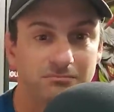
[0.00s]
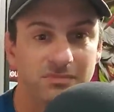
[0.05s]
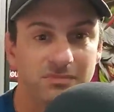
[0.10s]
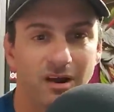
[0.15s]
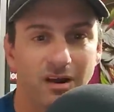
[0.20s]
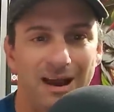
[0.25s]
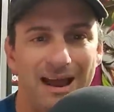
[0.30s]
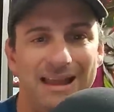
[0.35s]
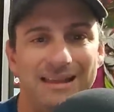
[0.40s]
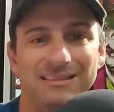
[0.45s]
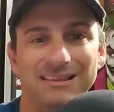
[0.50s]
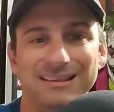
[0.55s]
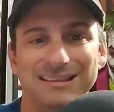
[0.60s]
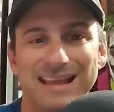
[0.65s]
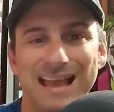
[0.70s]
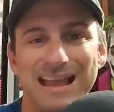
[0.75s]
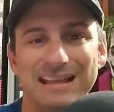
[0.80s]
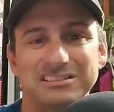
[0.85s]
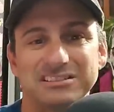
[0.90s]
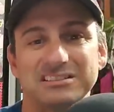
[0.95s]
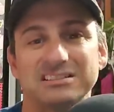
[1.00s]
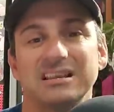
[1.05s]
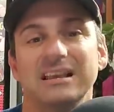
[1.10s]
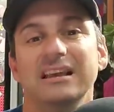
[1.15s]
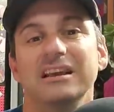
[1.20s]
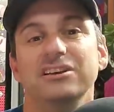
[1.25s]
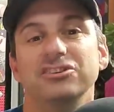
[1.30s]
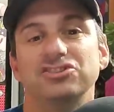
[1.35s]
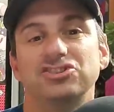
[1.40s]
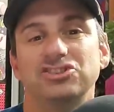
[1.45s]
All right, the next
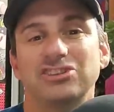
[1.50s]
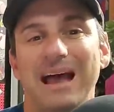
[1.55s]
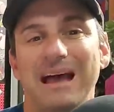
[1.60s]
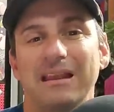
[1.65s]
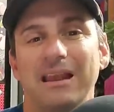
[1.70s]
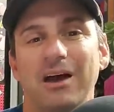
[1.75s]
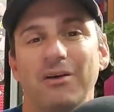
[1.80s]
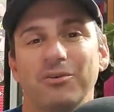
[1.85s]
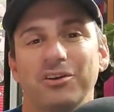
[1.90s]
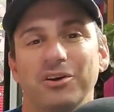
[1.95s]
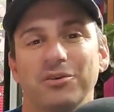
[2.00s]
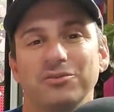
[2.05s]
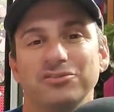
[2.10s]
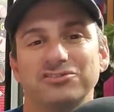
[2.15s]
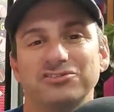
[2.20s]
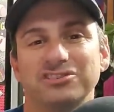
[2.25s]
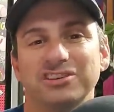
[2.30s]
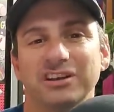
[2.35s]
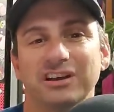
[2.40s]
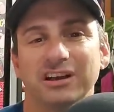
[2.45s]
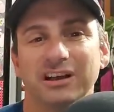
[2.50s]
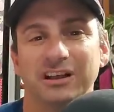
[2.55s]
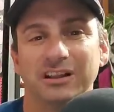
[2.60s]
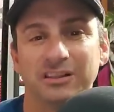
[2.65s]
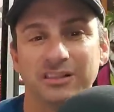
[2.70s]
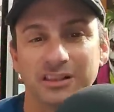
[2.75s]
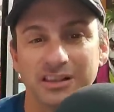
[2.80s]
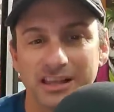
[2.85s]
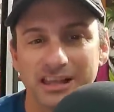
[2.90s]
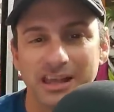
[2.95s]
shout out goes to
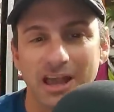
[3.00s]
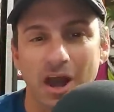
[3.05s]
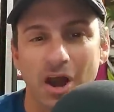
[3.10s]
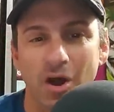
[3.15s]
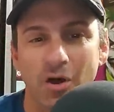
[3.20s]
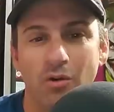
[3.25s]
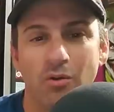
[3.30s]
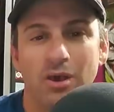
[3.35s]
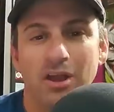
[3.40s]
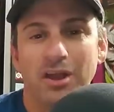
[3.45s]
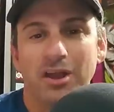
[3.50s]
Leo,